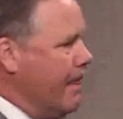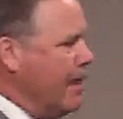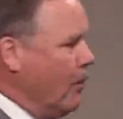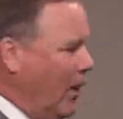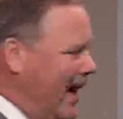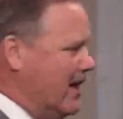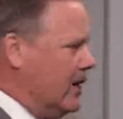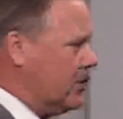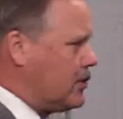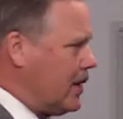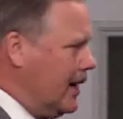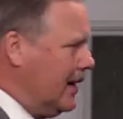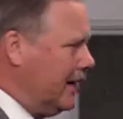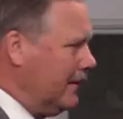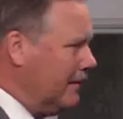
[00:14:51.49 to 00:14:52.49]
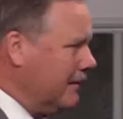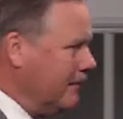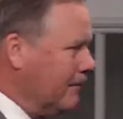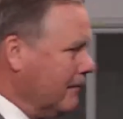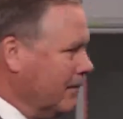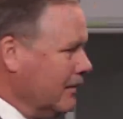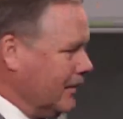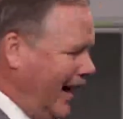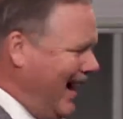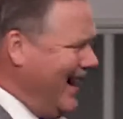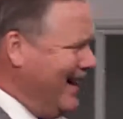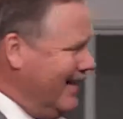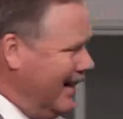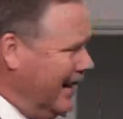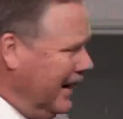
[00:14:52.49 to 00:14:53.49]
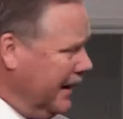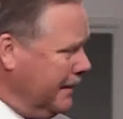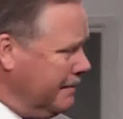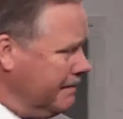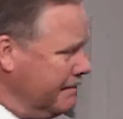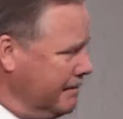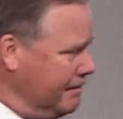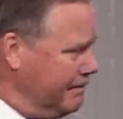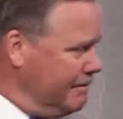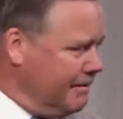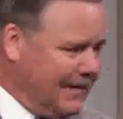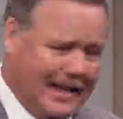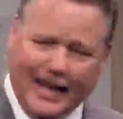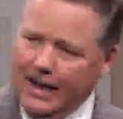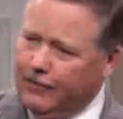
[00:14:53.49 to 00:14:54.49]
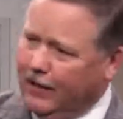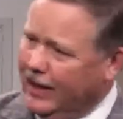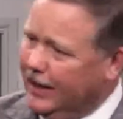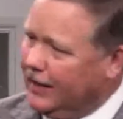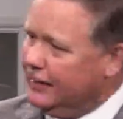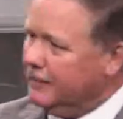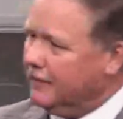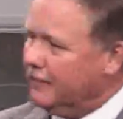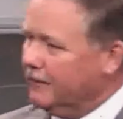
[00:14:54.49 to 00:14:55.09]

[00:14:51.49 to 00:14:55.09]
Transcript: witnessing, tithing giving,